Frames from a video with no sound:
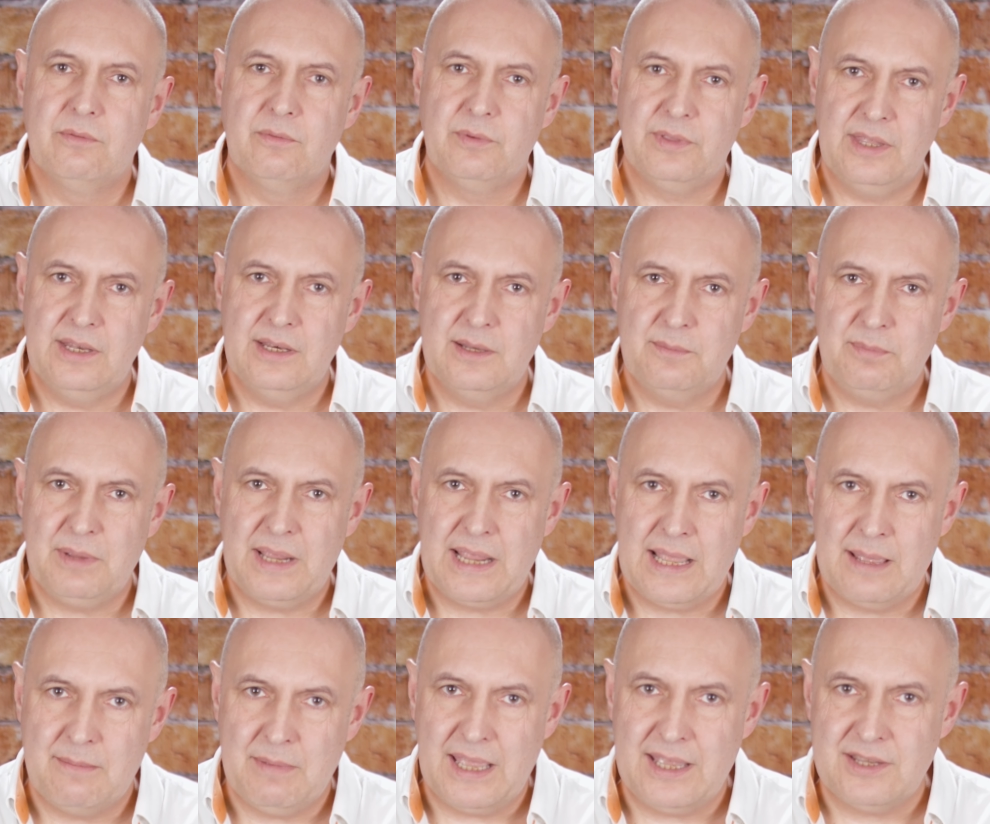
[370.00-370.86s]
Within the
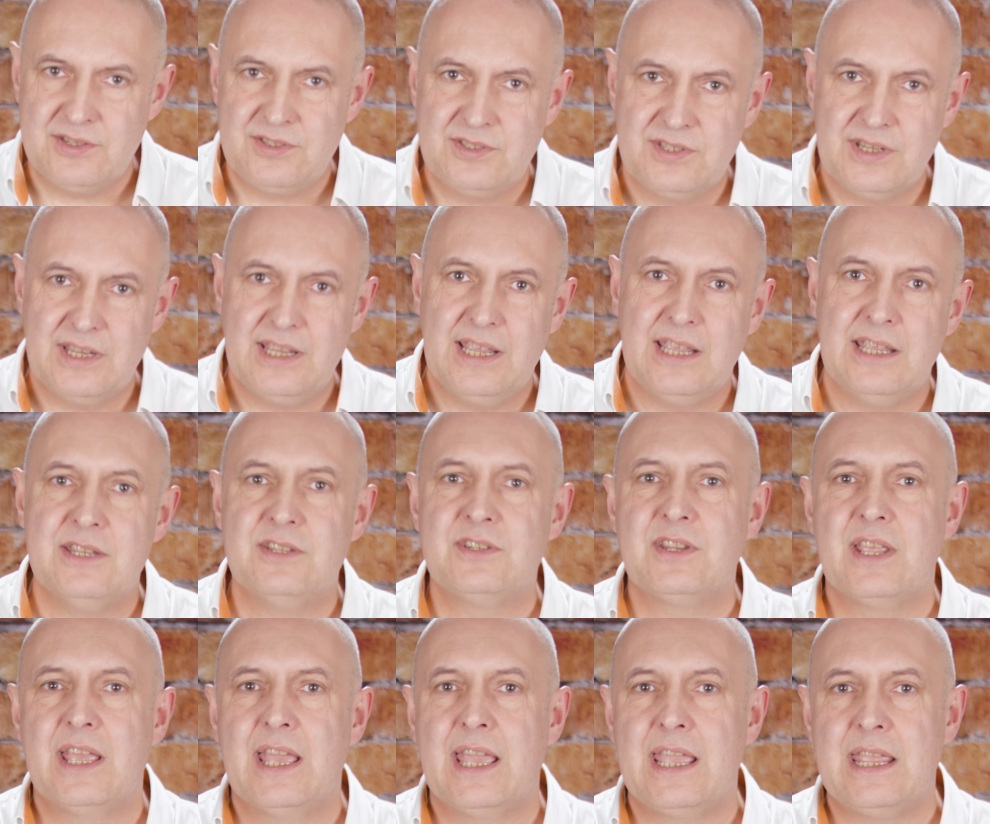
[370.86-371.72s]
BMS
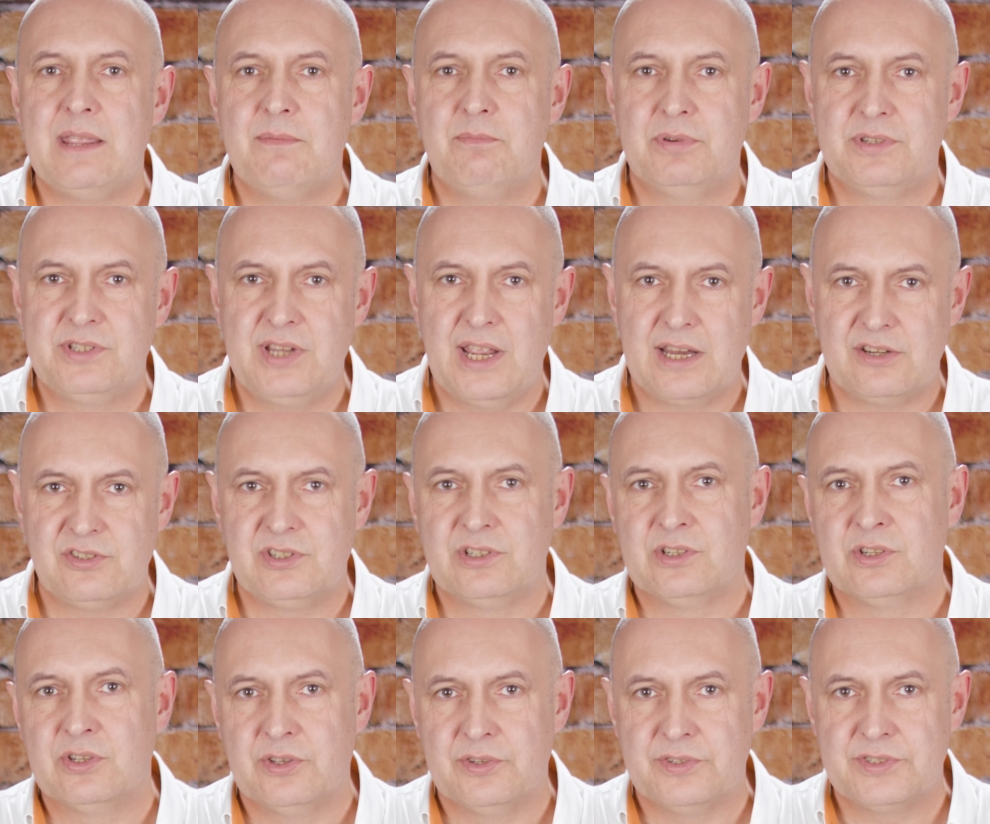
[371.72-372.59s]
is a
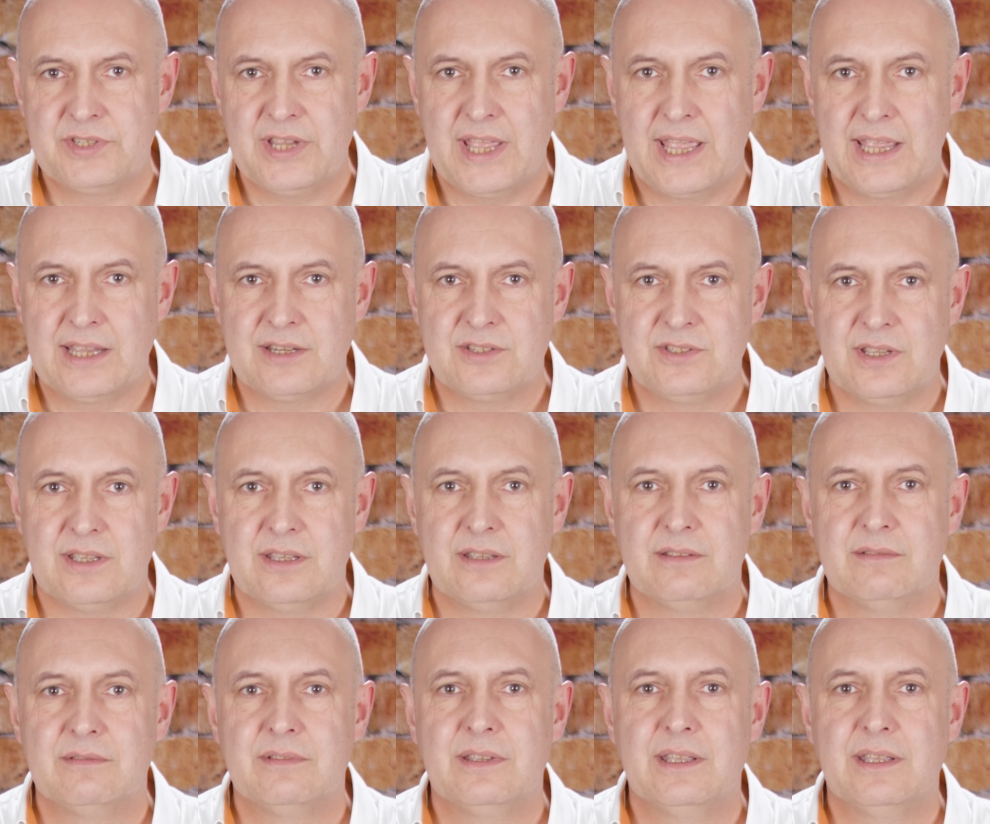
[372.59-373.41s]
protection contactor,